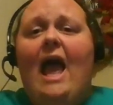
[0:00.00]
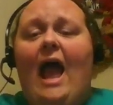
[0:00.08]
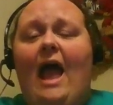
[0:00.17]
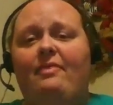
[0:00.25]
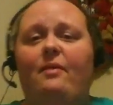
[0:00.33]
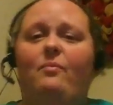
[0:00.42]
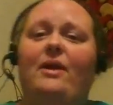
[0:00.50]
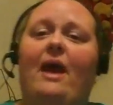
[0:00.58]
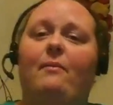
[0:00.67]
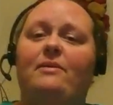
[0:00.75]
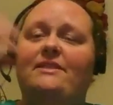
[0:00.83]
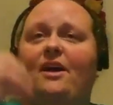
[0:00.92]
And then when I
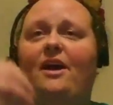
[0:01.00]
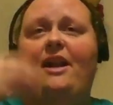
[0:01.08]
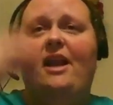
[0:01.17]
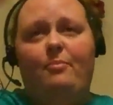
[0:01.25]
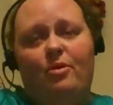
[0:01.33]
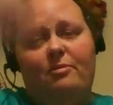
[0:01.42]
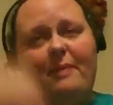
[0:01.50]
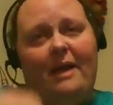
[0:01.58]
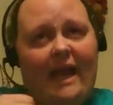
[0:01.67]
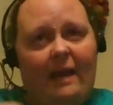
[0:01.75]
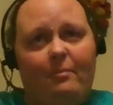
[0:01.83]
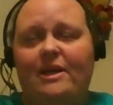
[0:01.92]
was done, I pulled my
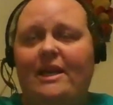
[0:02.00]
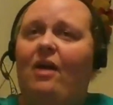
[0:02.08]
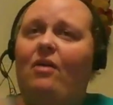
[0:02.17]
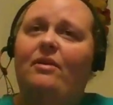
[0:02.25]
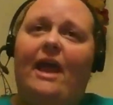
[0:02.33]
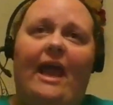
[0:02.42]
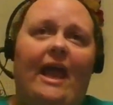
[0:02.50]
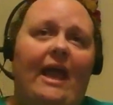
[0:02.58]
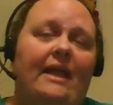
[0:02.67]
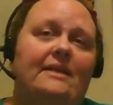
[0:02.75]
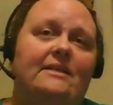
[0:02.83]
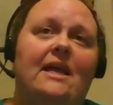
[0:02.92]
camera down
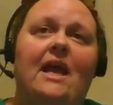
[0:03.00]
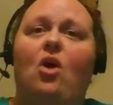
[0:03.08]
and